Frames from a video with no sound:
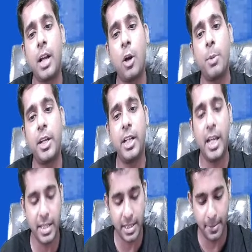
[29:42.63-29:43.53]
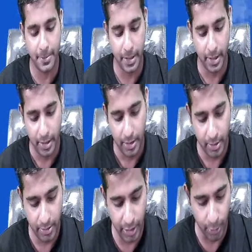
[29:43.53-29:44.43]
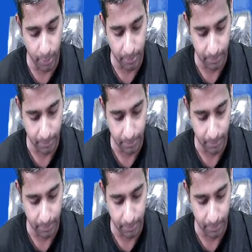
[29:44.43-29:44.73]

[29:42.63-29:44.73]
How many days? 0.